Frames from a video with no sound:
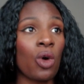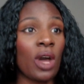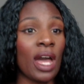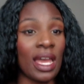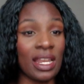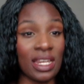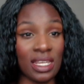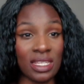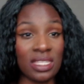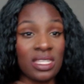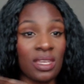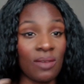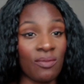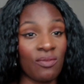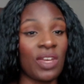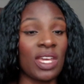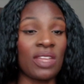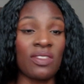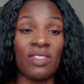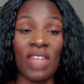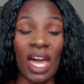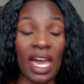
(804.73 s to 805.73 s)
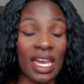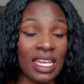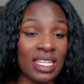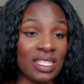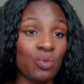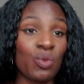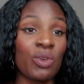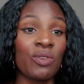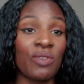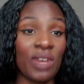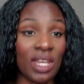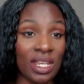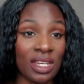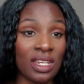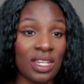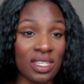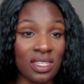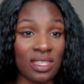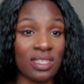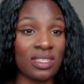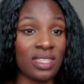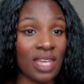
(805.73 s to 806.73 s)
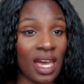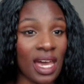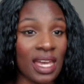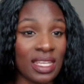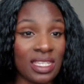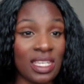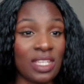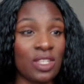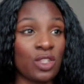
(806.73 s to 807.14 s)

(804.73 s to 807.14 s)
and it's something that is within the society.